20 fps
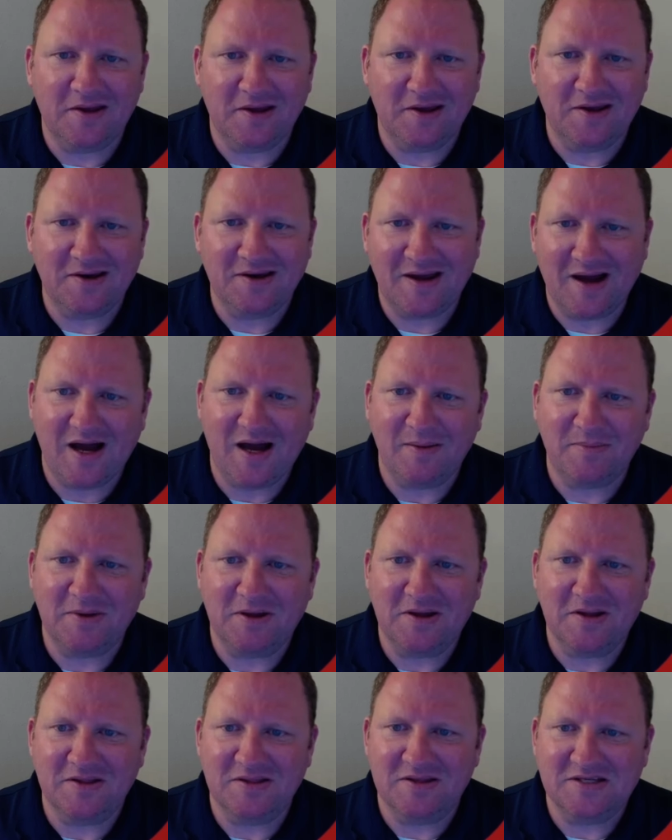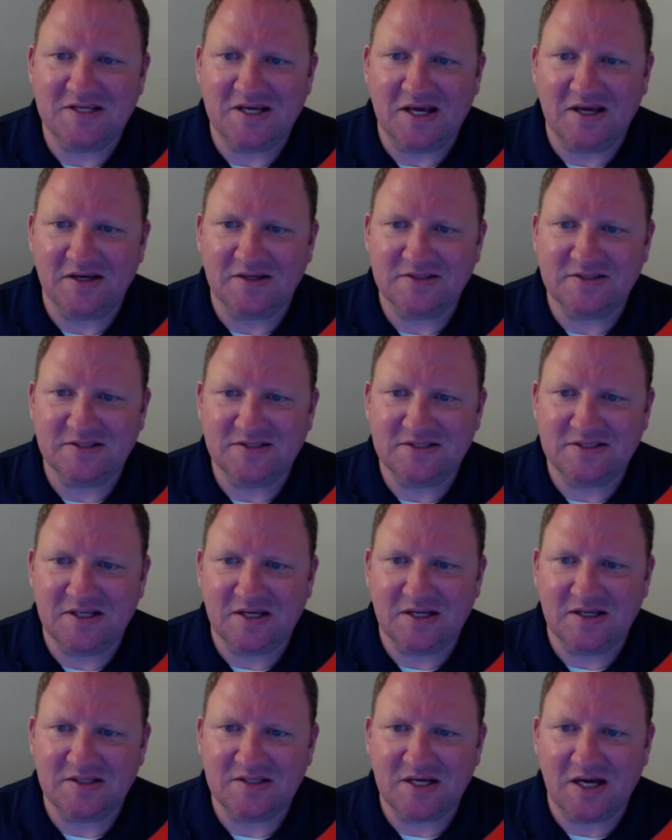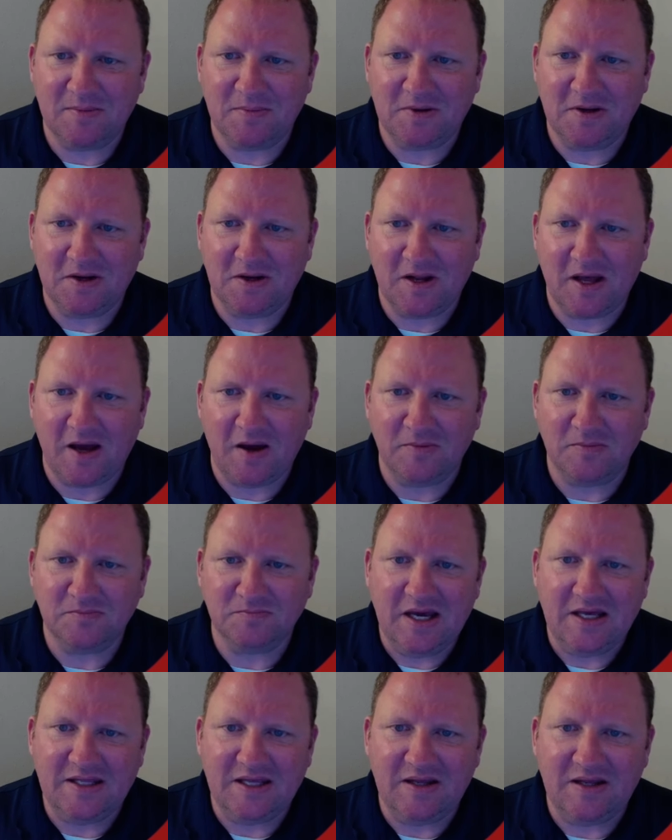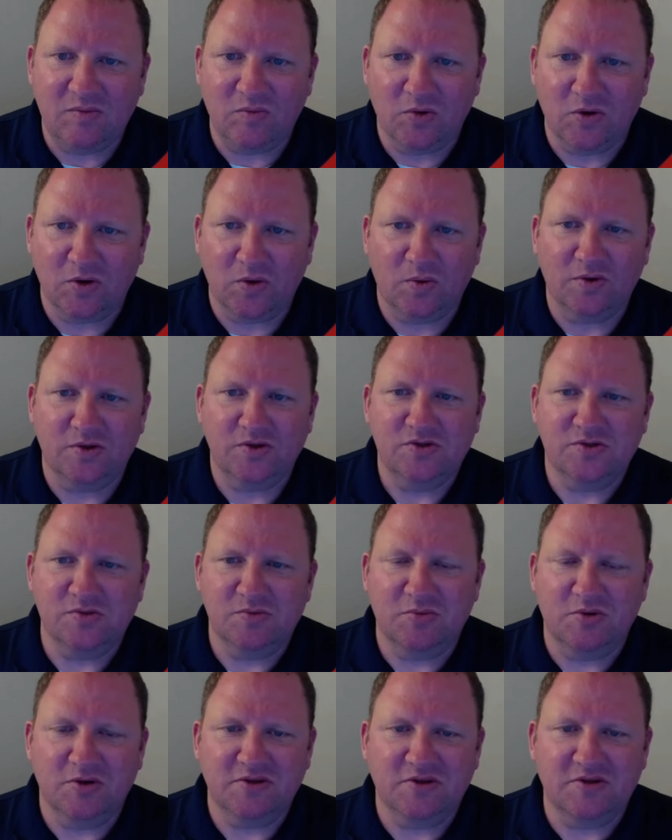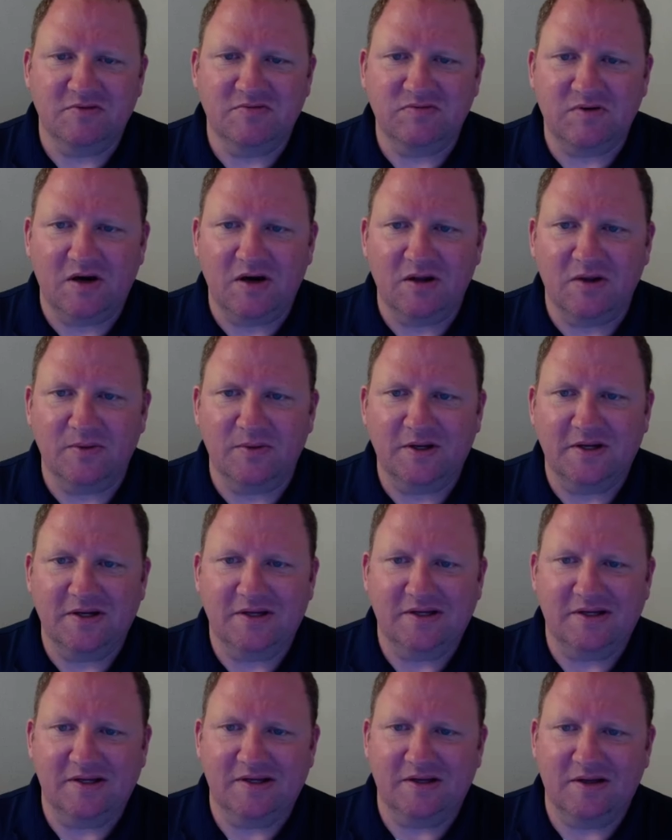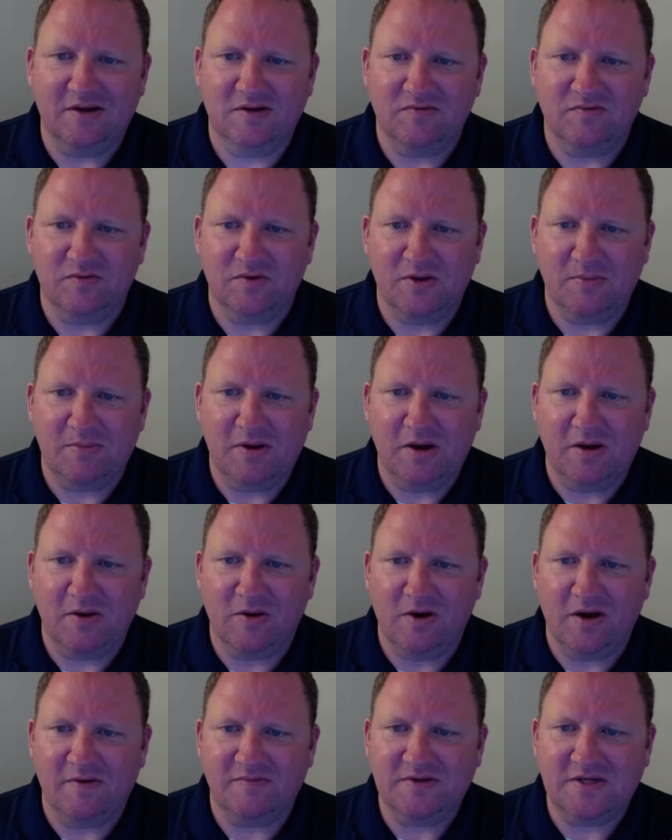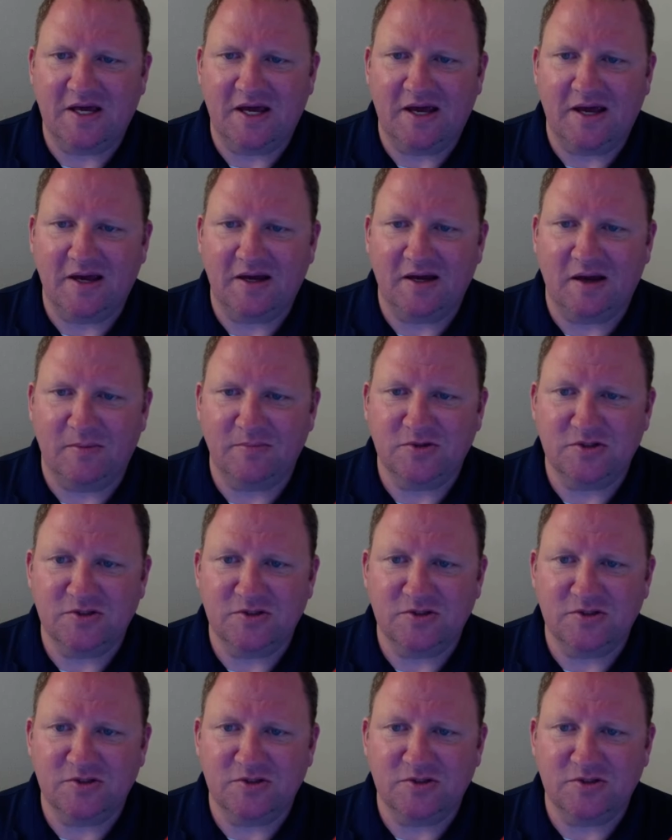and copy the text instead of typing it out. And then we're going to put the following in here for the paragraph tag. I'm